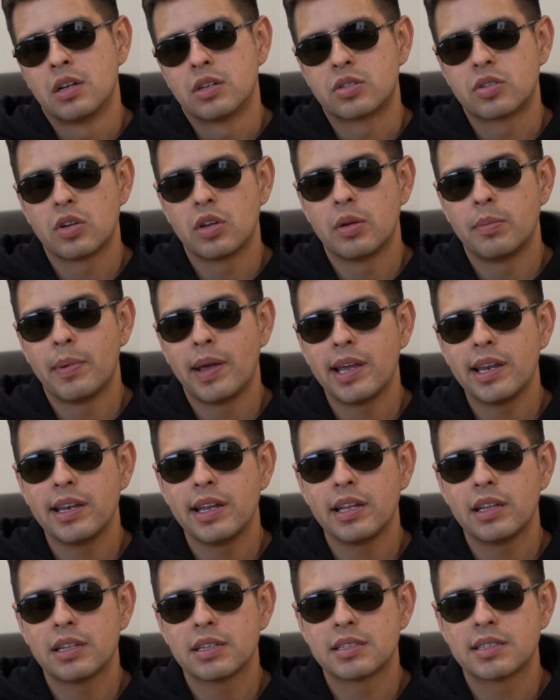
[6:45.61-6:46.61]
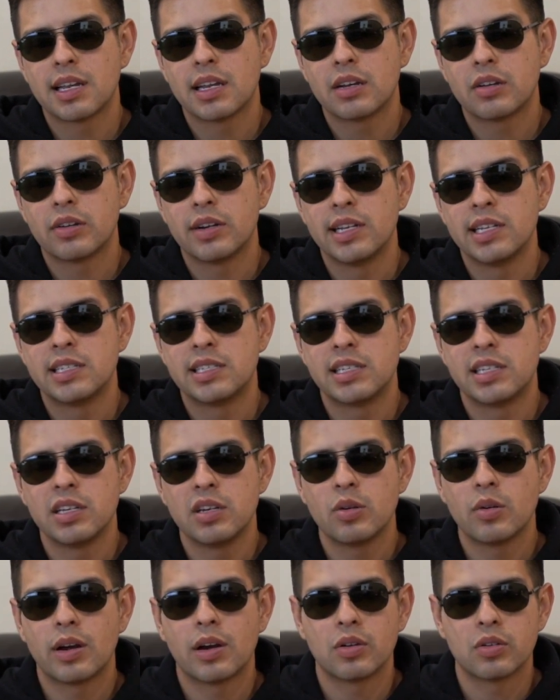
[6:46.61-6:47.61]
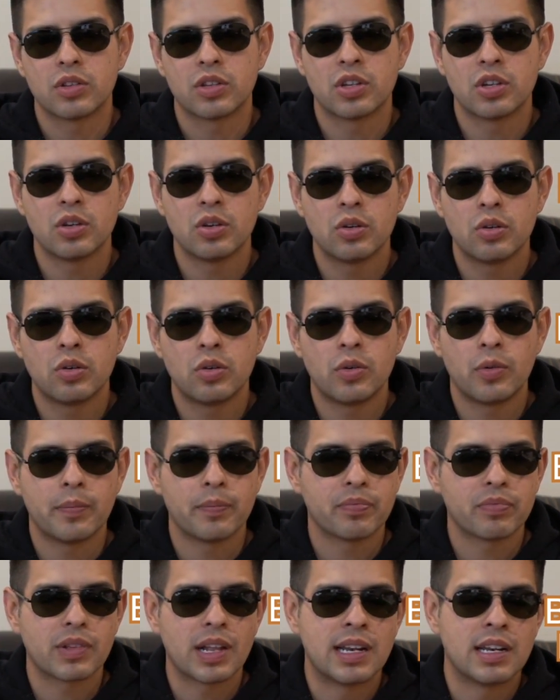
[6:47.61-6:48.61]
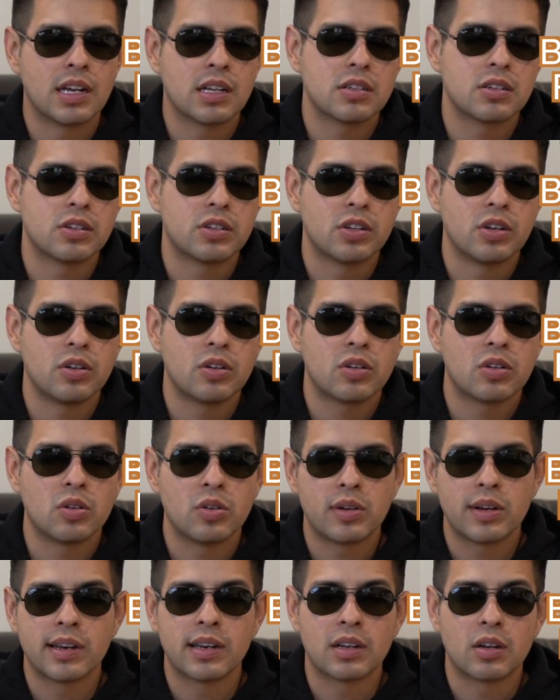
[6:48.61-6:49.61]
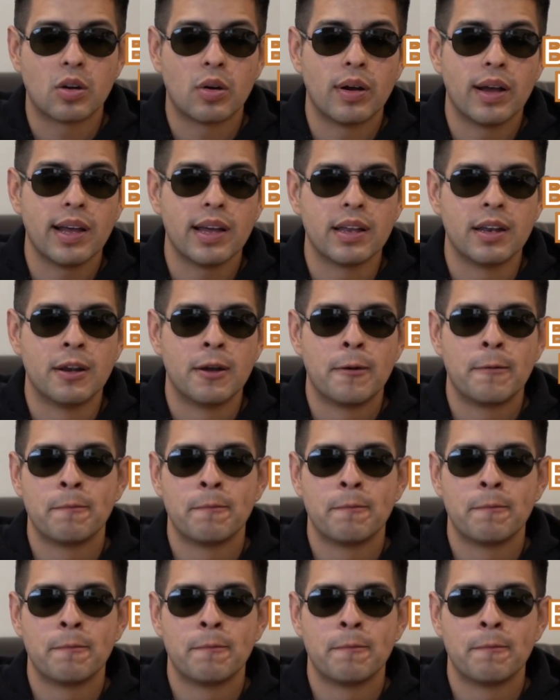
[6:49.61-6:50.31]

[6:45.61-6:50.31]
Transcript: So you may need to send your ECU out to another tuner who can go ahead.